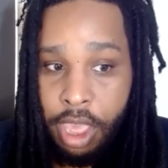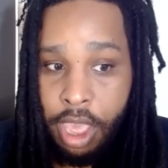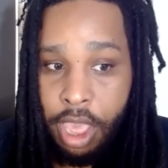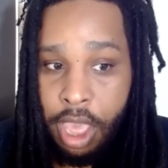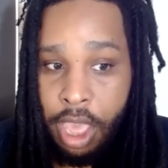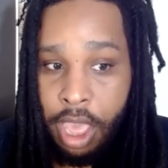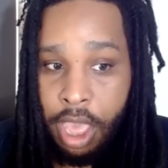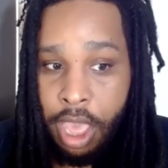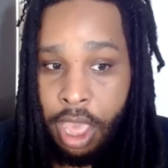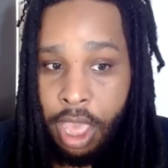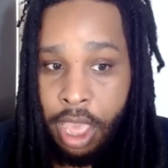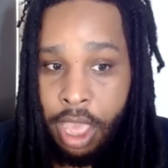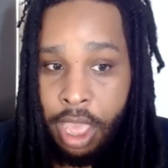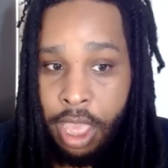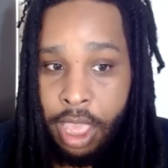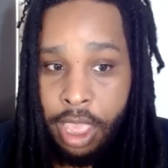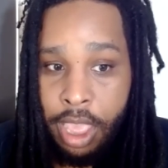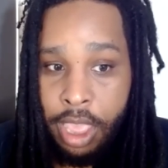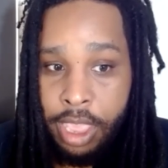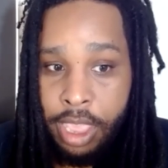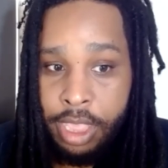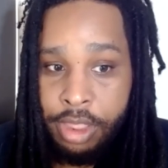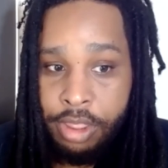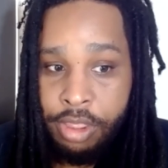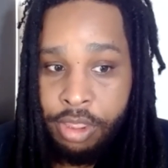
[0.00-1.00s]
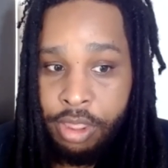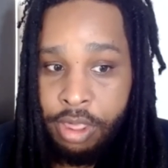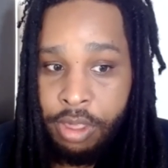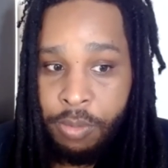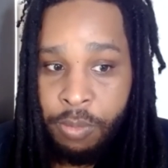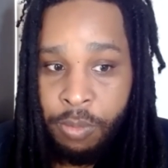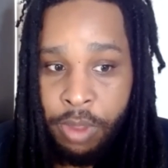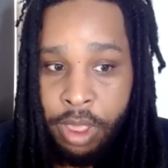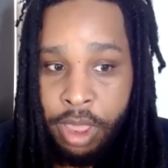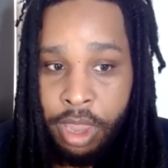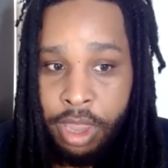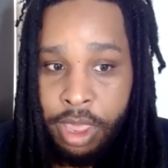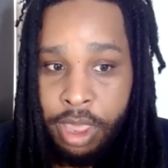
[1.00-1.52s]
Uh, and she
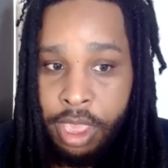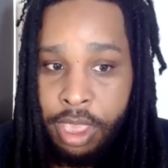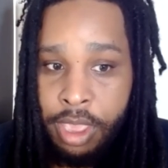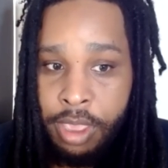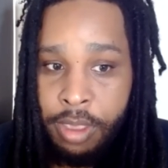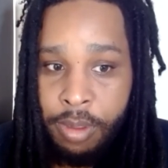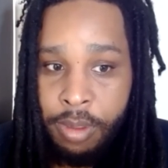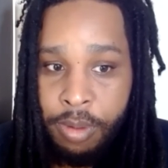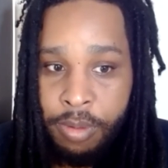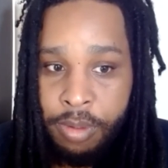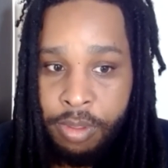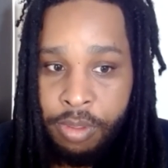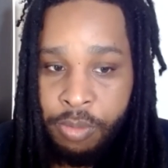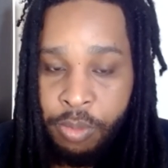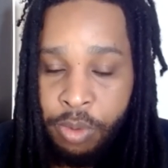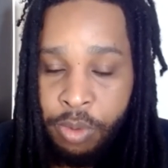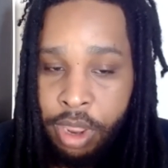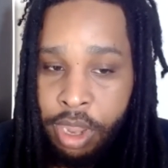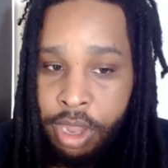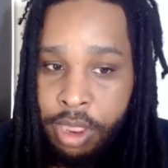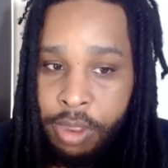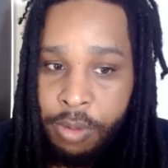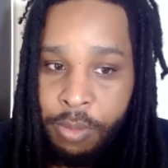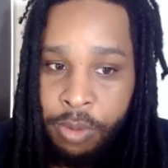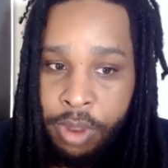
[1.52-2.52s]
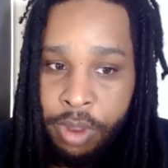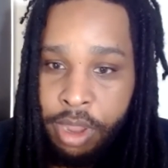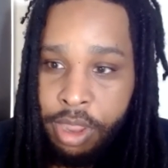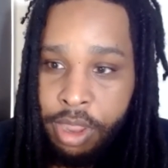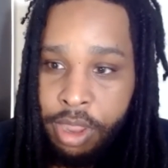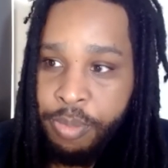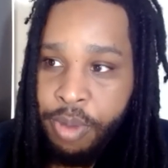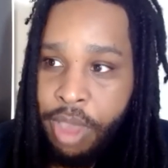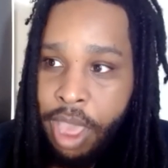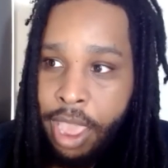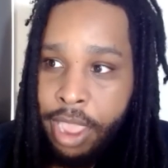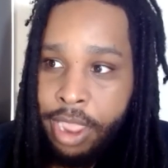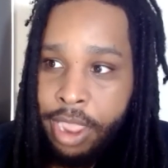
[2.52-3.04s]
really, really,
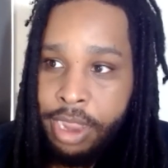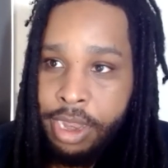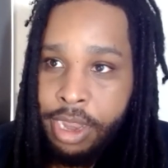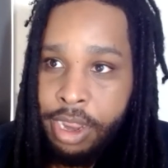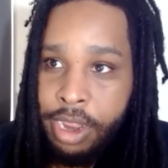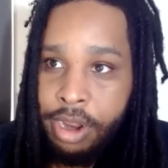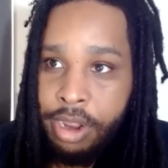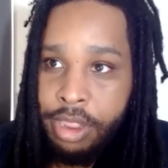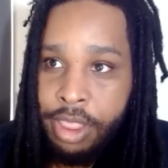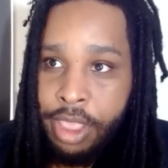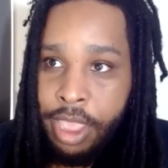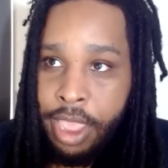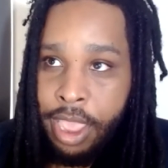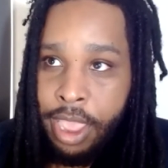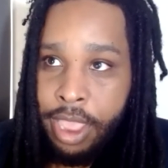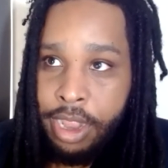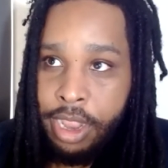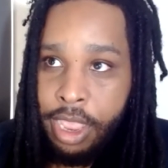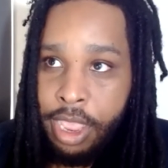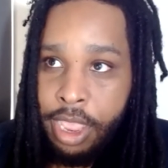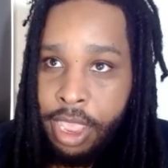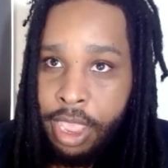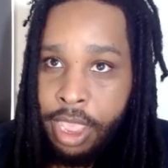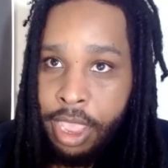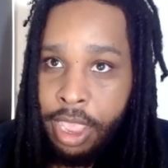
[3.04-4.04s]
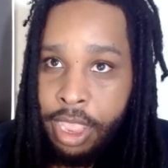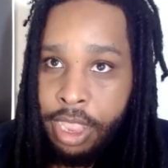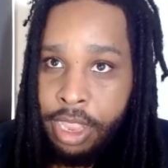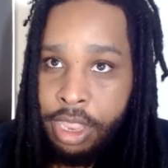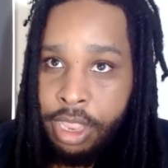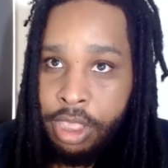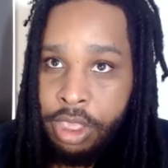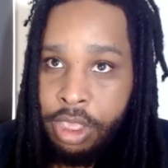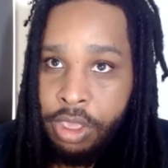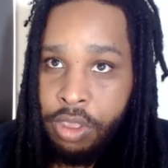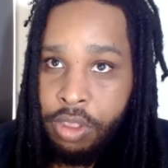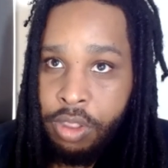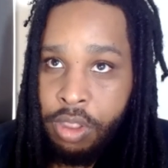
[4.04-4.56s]
really pioneered that.
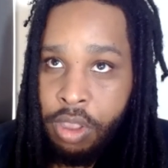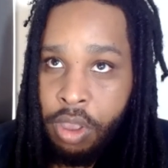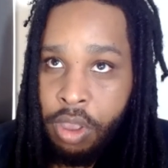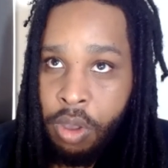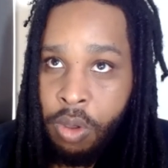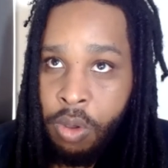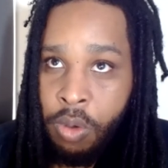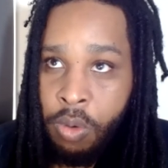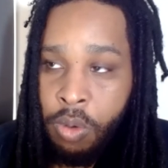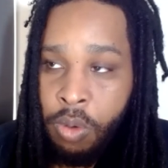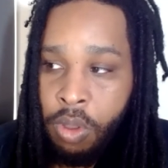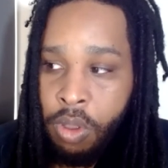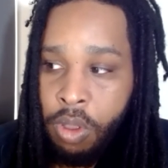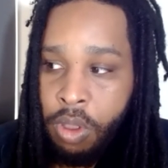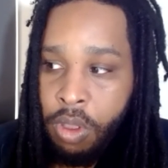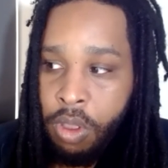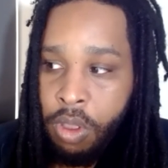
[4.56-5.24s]
And, you know,